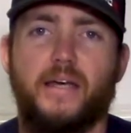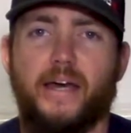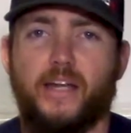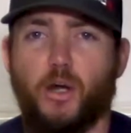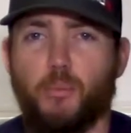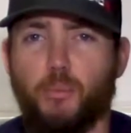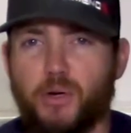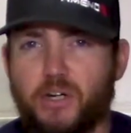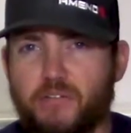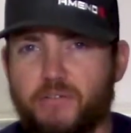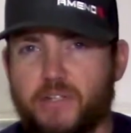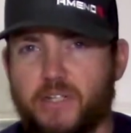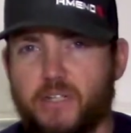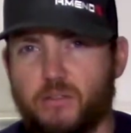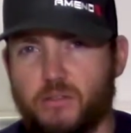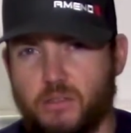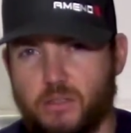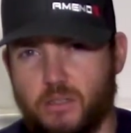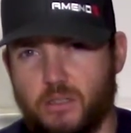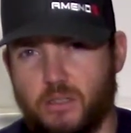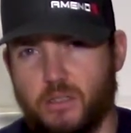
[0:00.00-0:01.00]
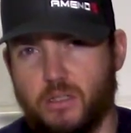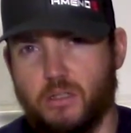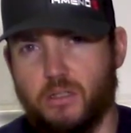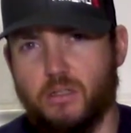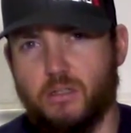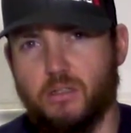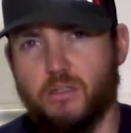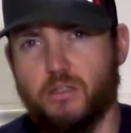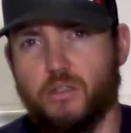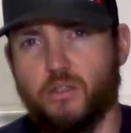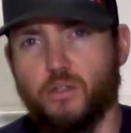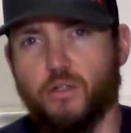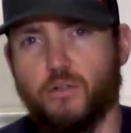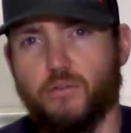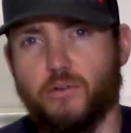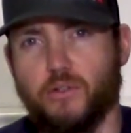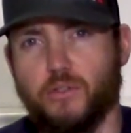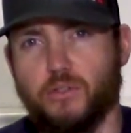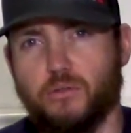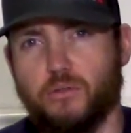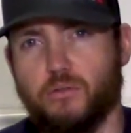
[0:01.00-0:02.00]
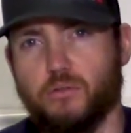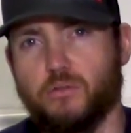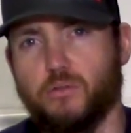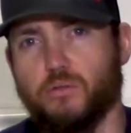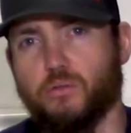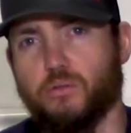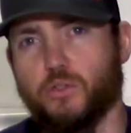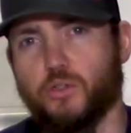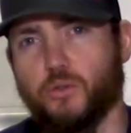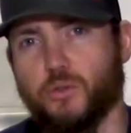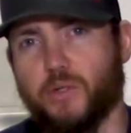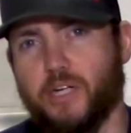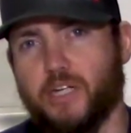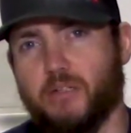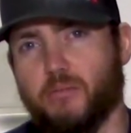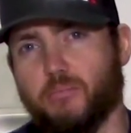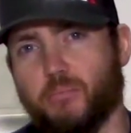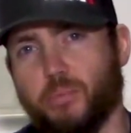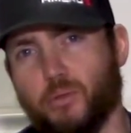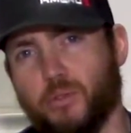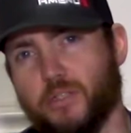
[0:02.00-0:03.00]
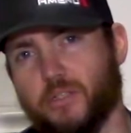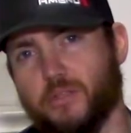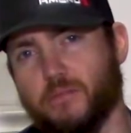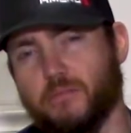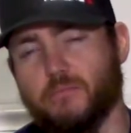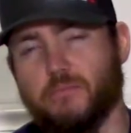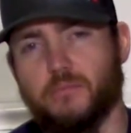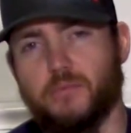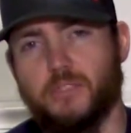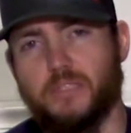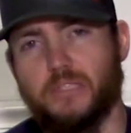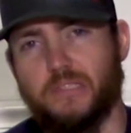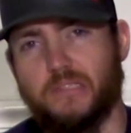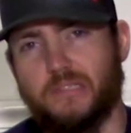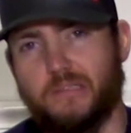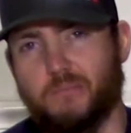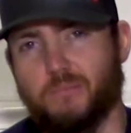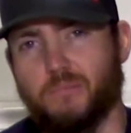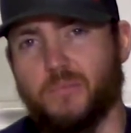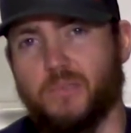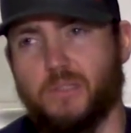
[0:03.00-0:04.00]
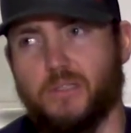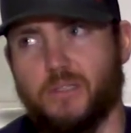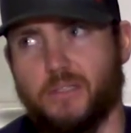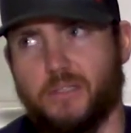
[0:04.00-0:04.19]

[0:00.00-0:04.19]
And I'll put a video to the the universal dual tray bullet system,